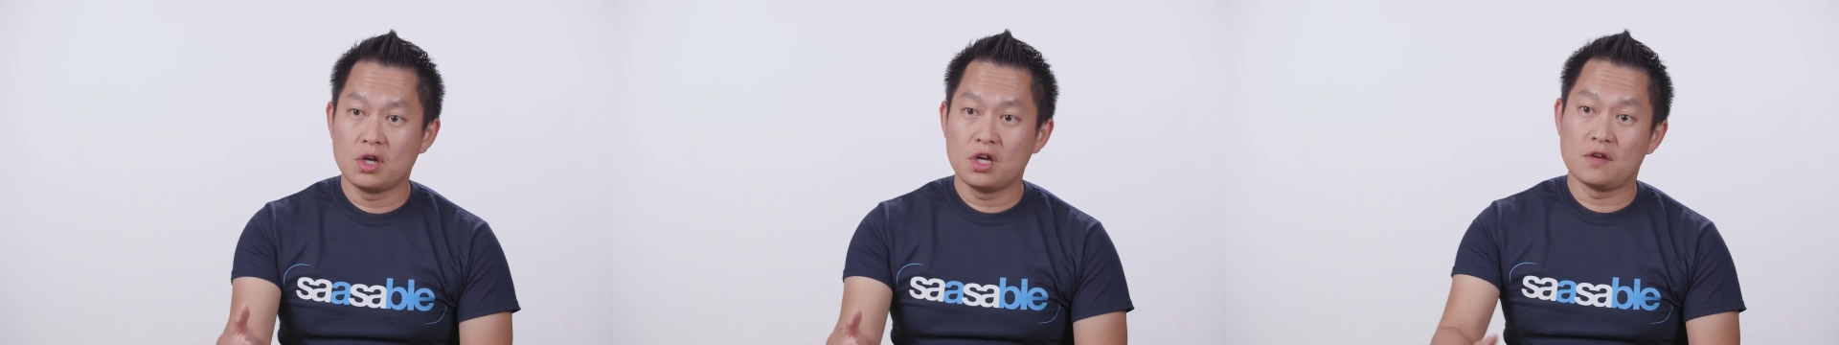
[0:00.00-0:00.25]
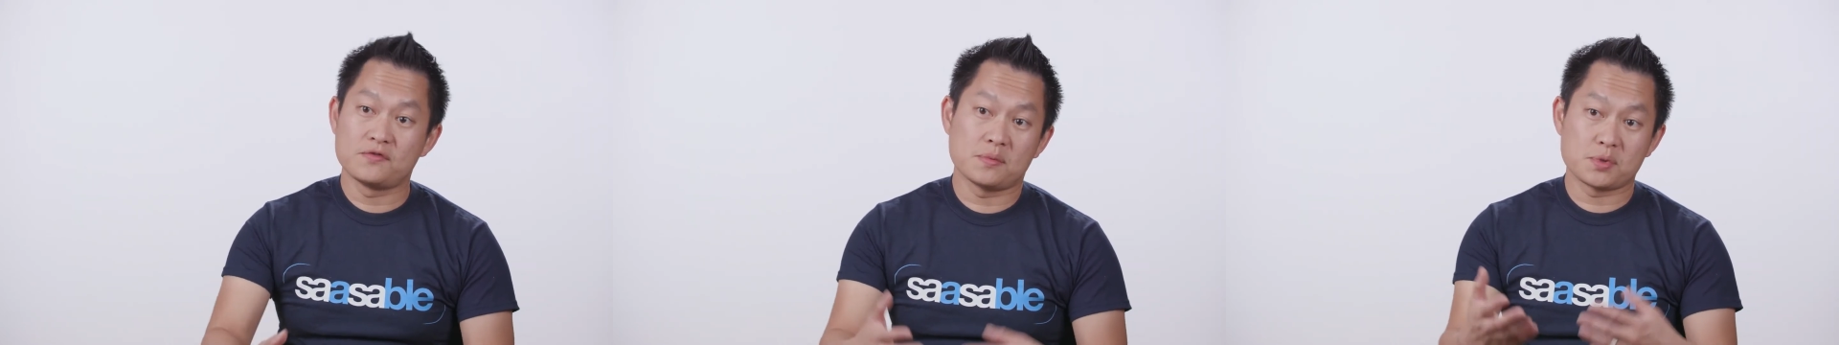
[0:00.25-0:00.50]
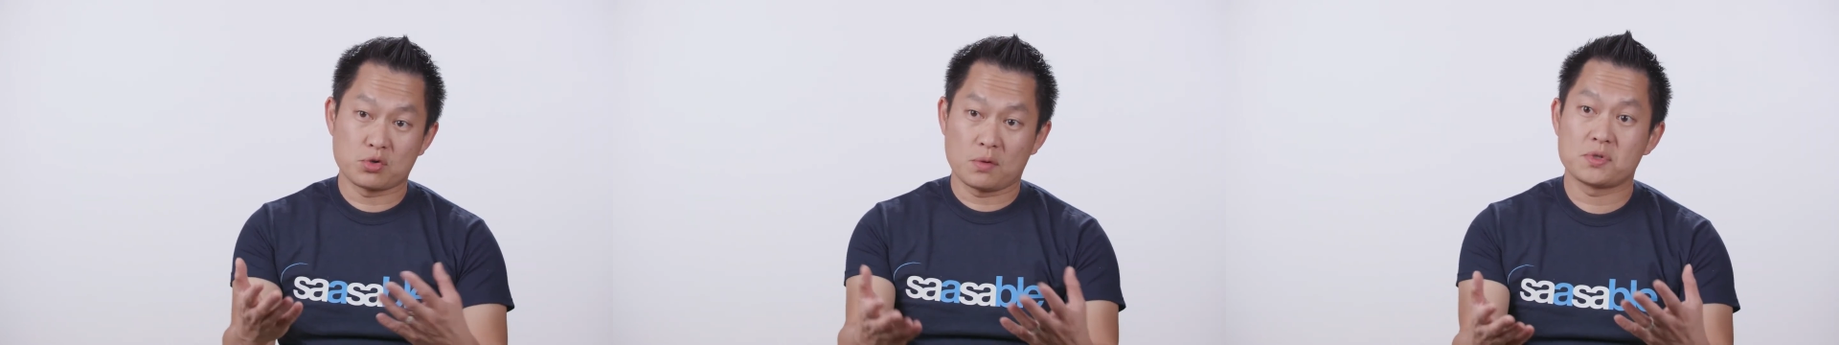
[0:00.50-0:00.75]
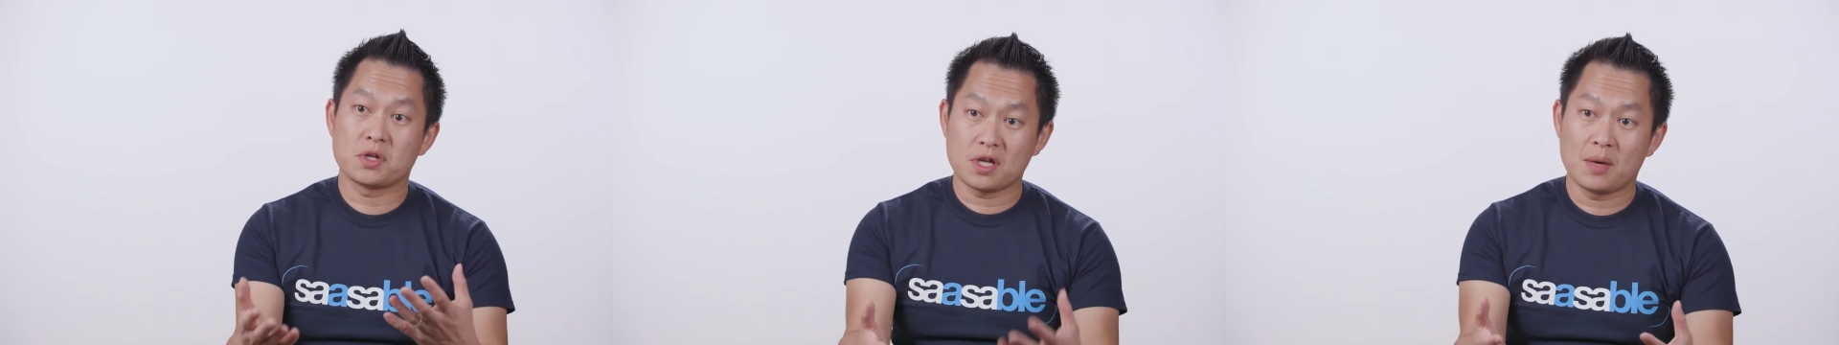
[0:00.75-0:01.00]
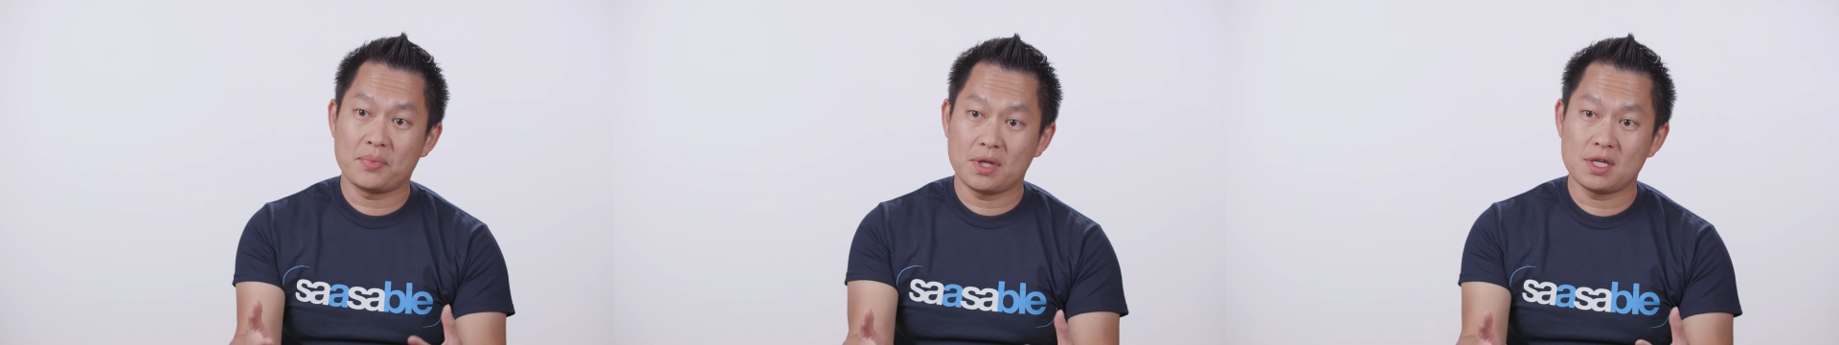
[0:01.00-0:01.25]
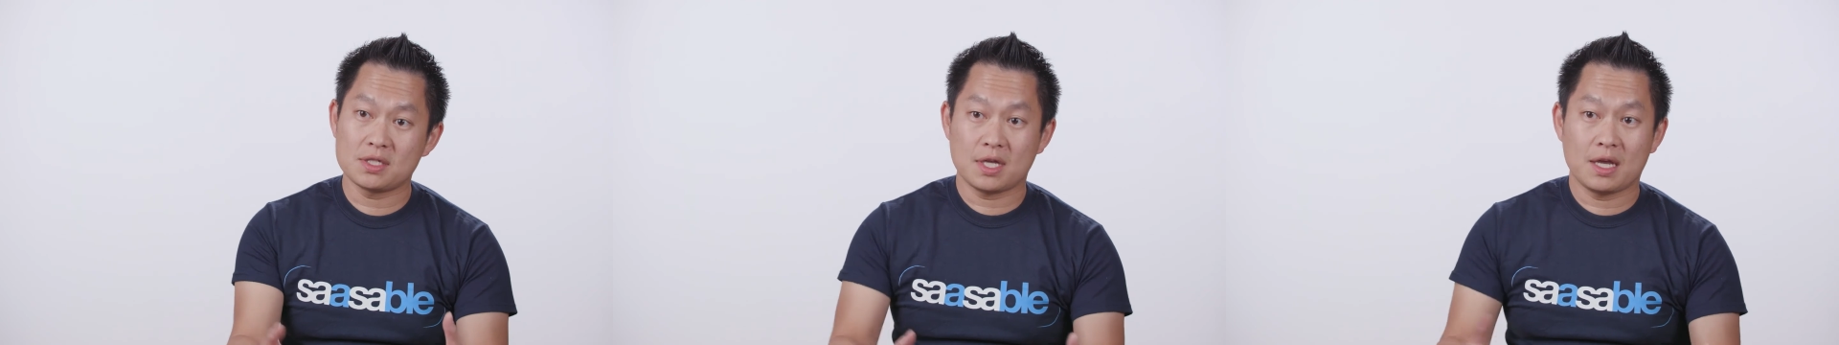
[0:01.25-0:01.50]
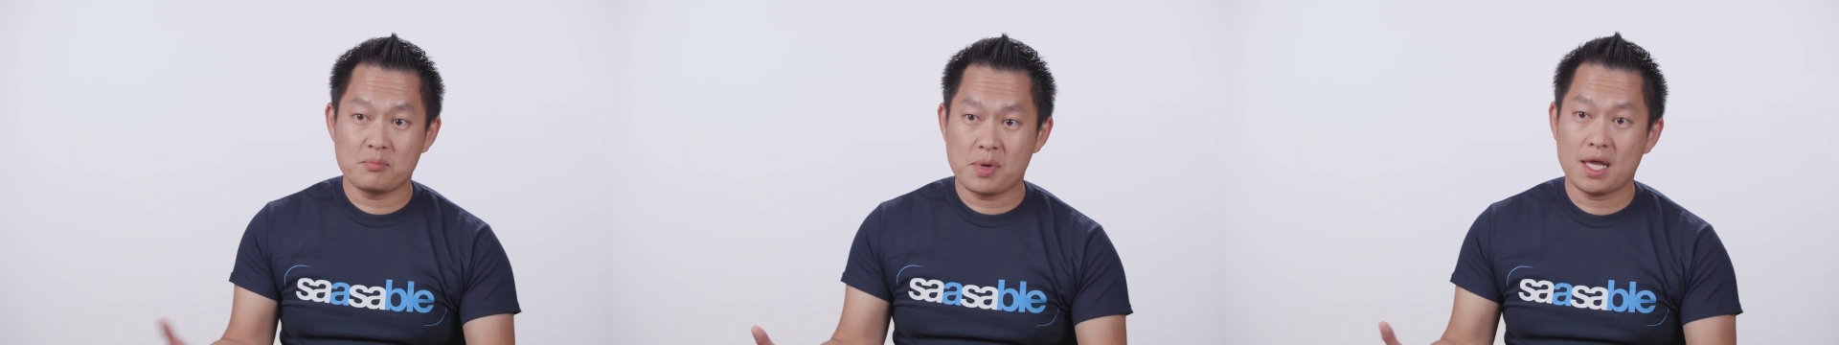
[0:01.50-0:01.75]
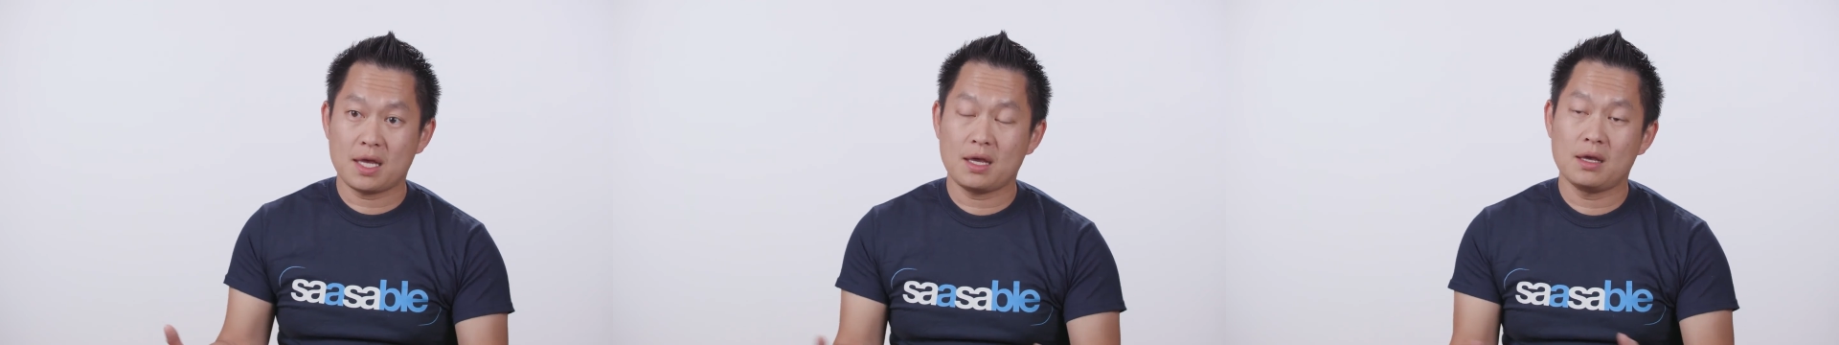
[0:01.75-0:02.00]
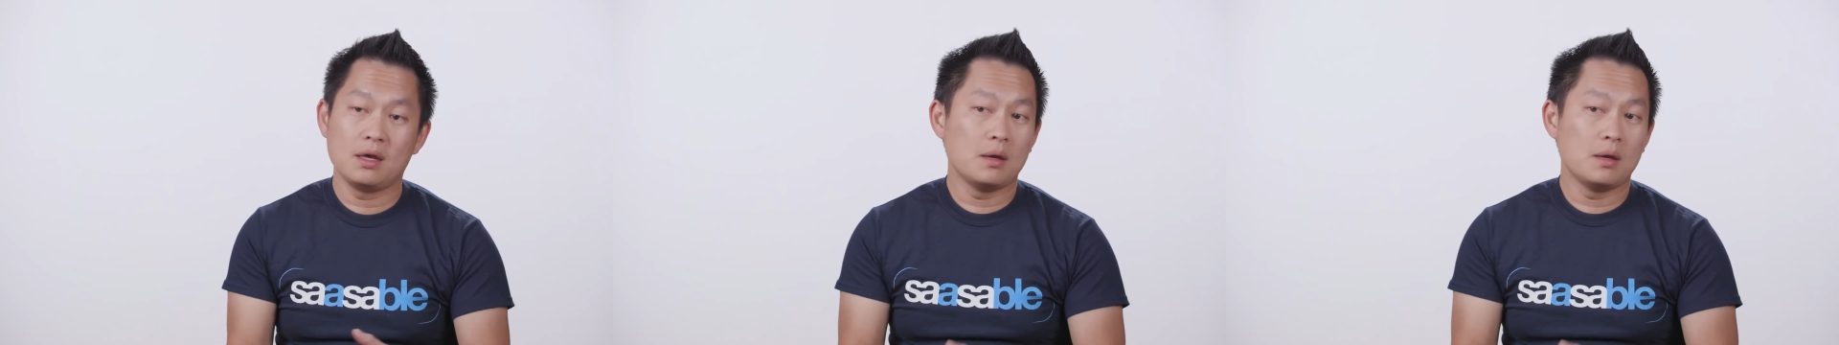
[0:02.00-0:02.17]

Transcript: of subscription companies in banking,